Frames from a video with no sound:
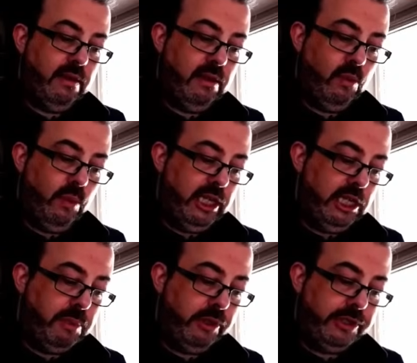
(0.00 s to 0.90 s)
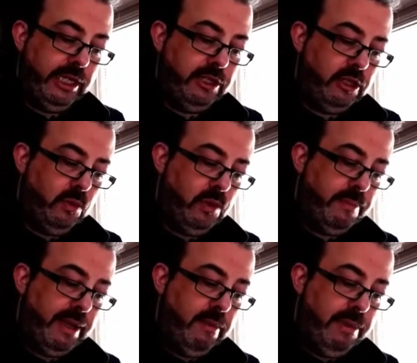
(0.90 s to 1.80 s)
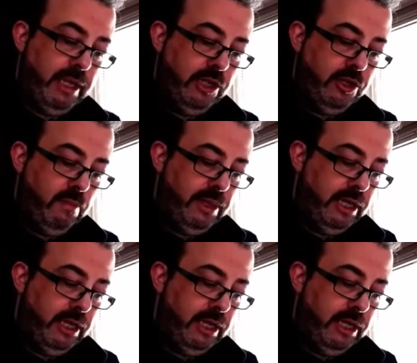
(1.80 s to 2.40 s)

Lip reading: when these box sets are talked about, but they should, because